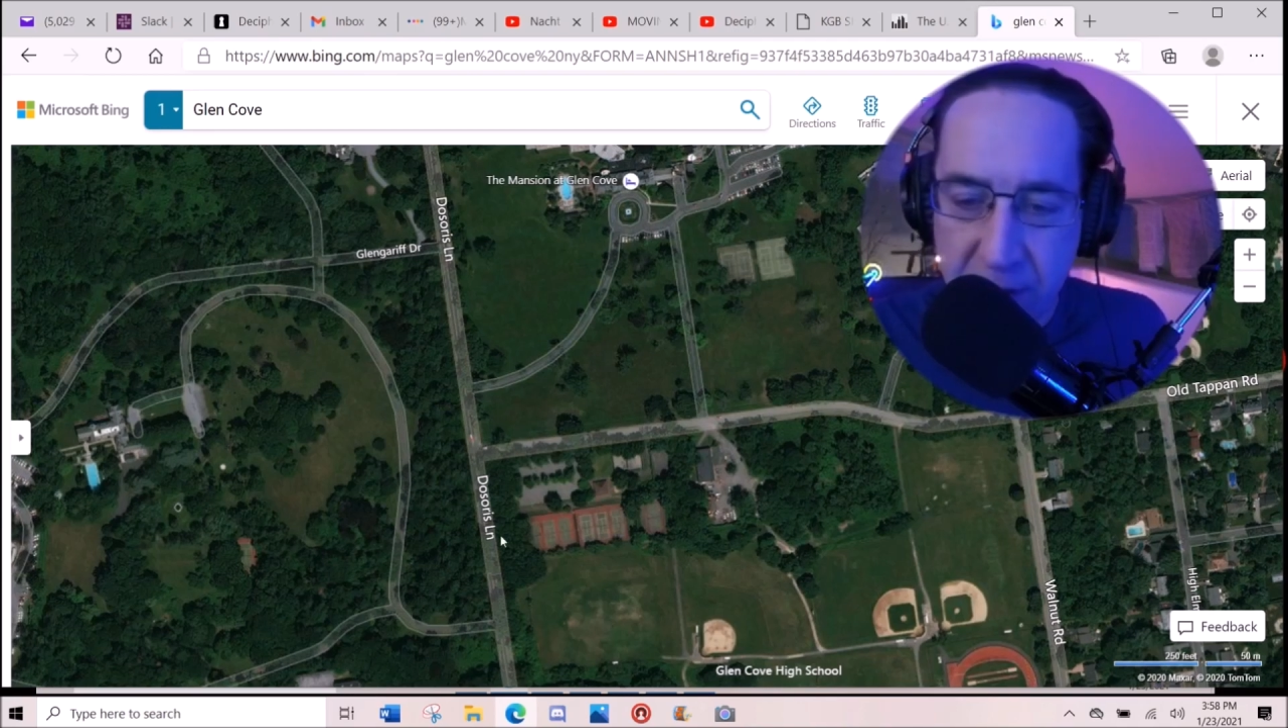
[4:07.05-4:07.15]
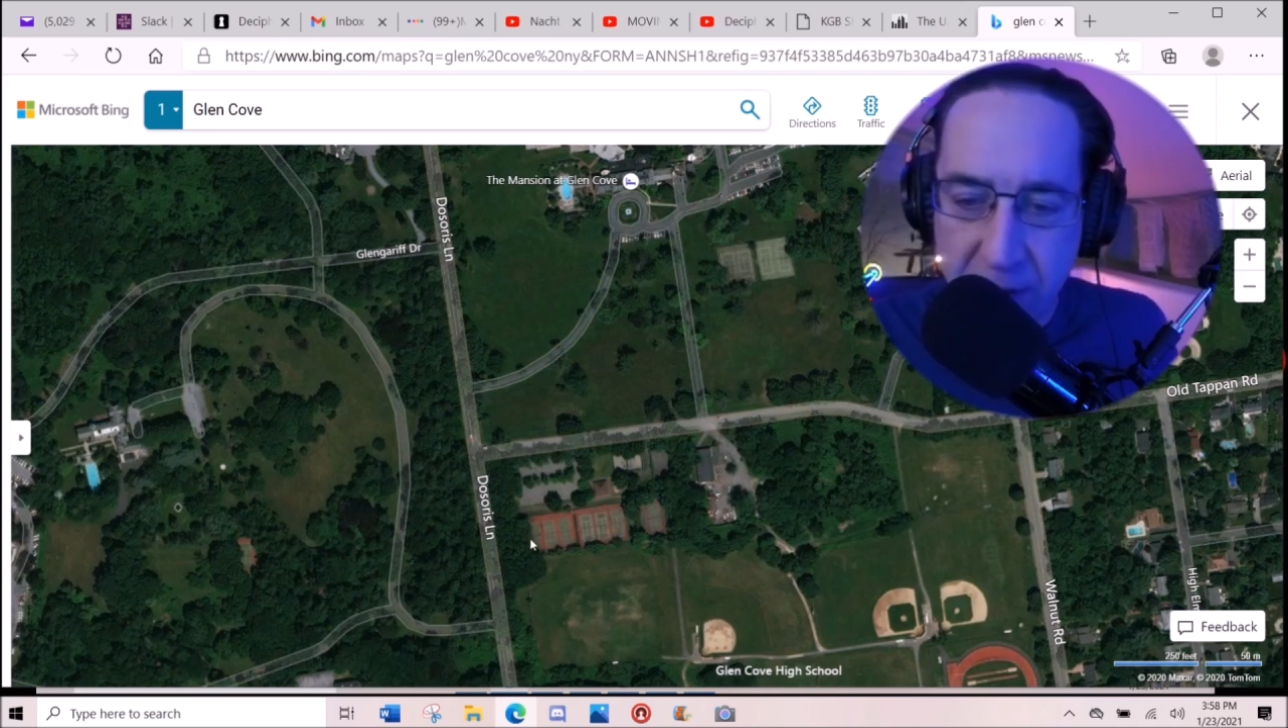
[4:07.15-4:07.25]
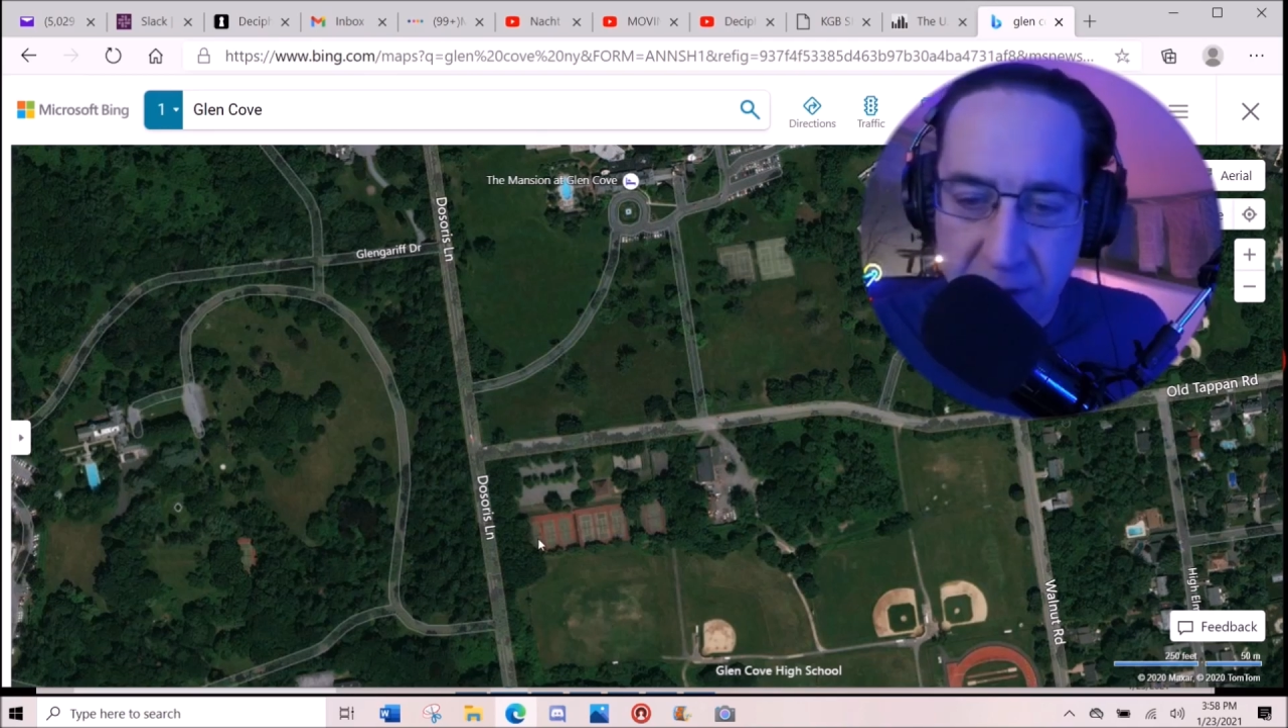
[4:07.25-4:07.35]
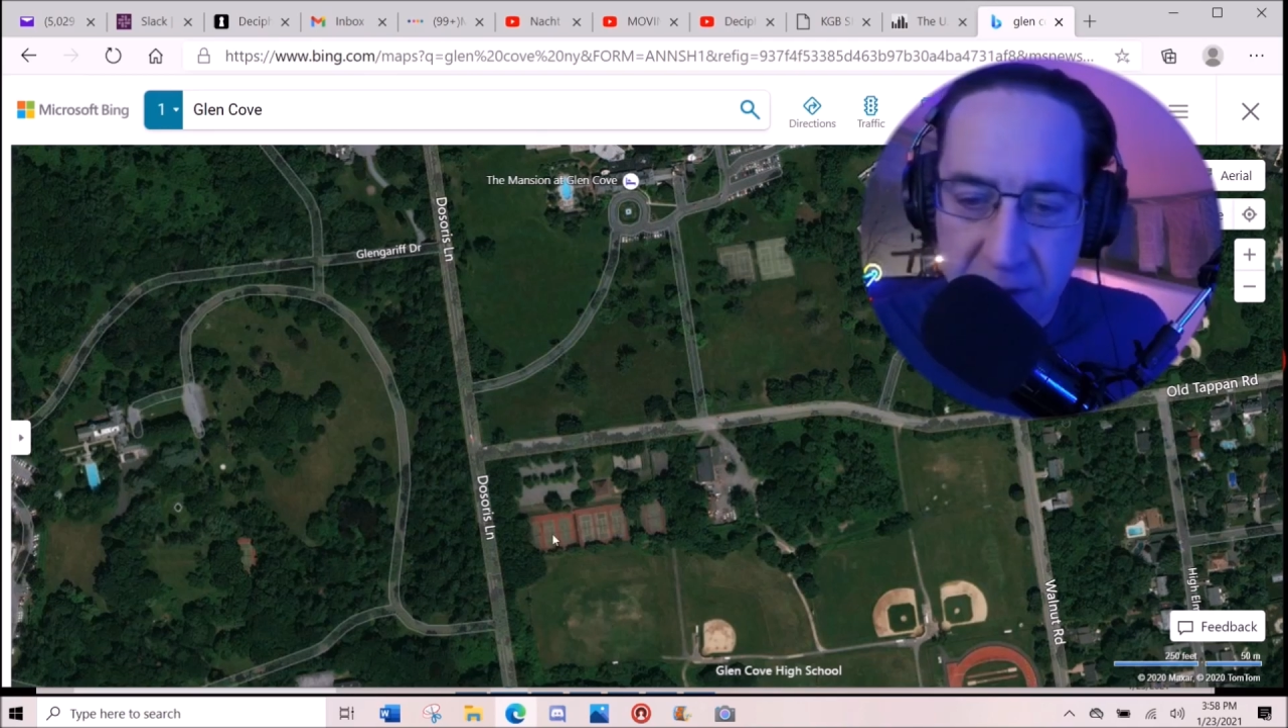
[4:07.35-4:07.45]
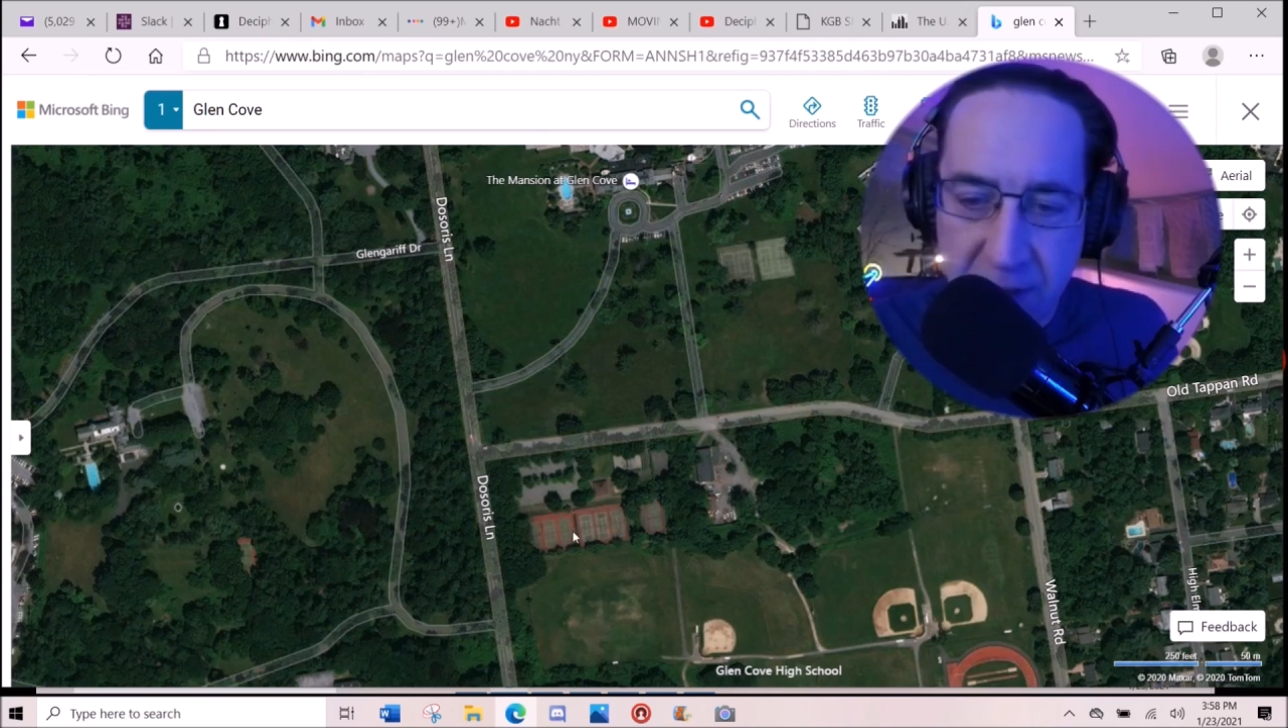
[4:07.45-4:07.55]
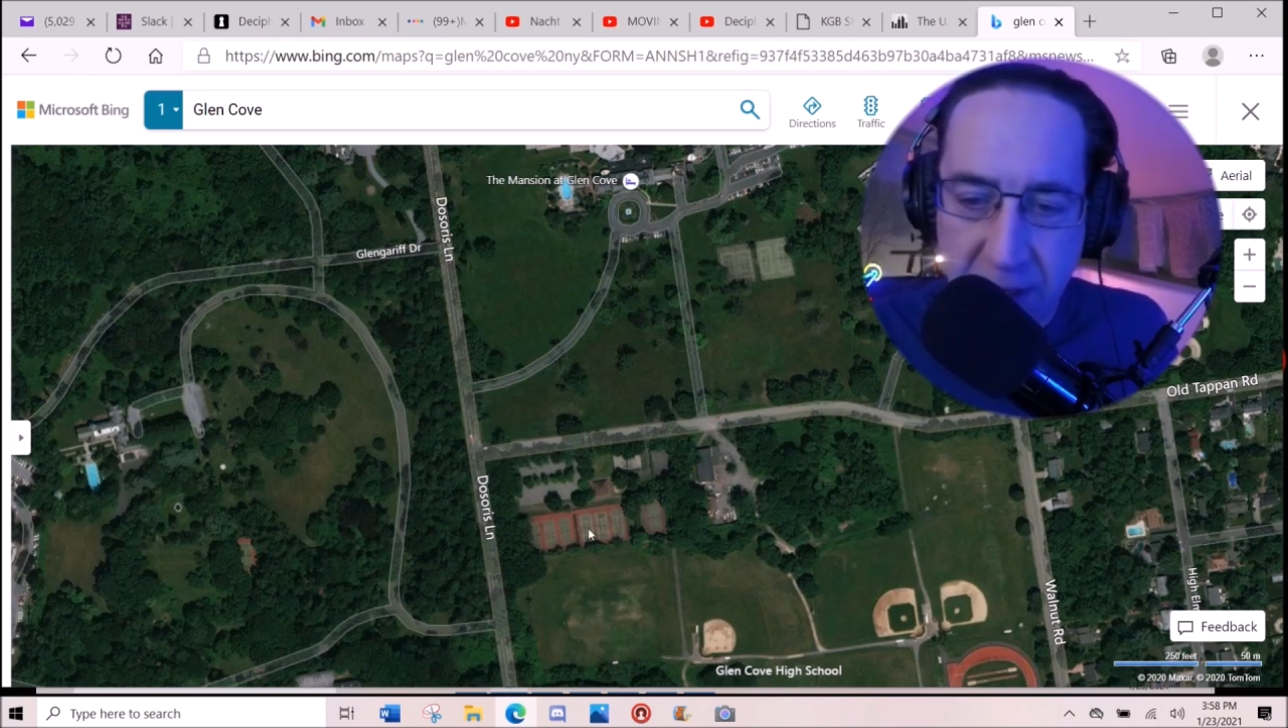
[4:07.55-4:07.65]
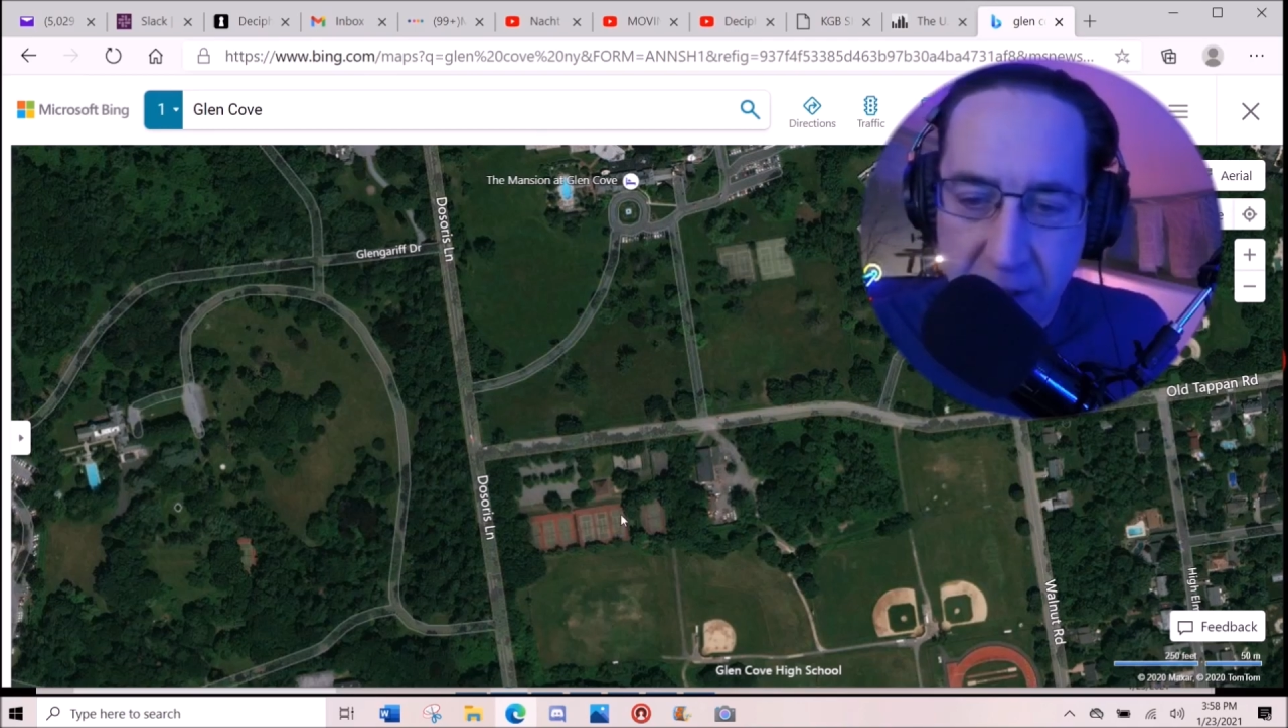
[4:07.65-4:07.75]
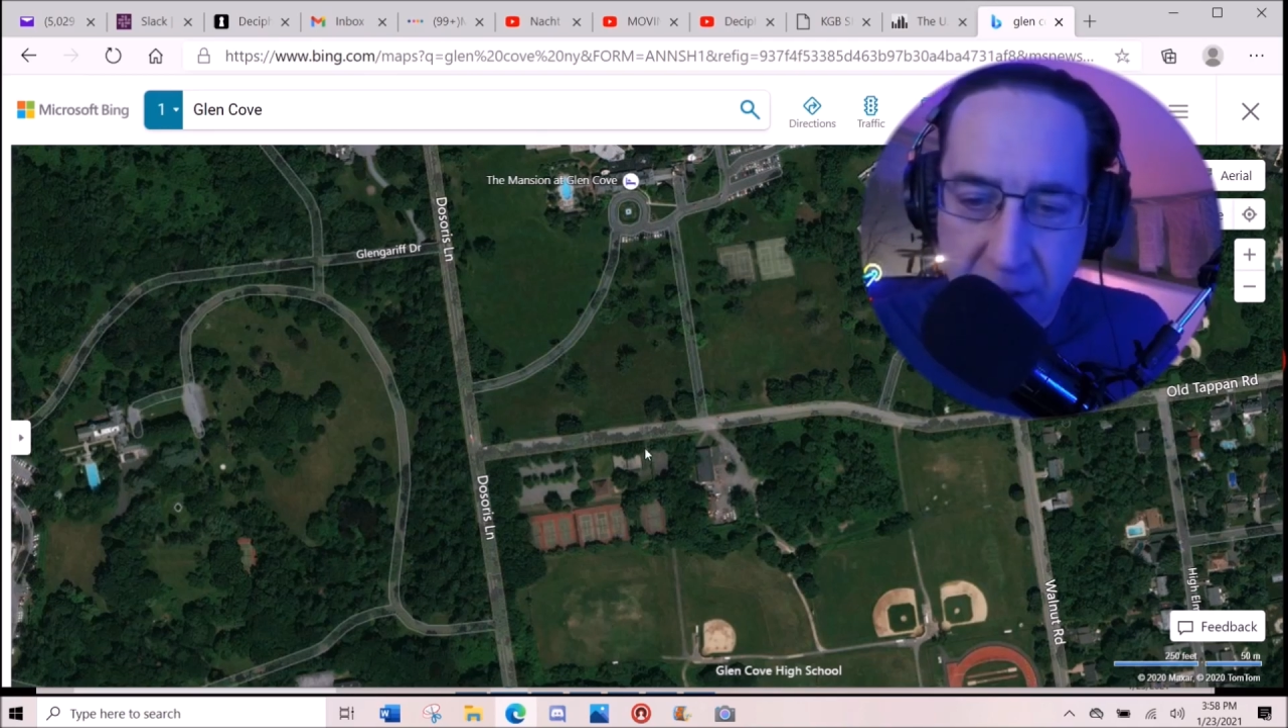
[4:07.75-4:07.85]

area,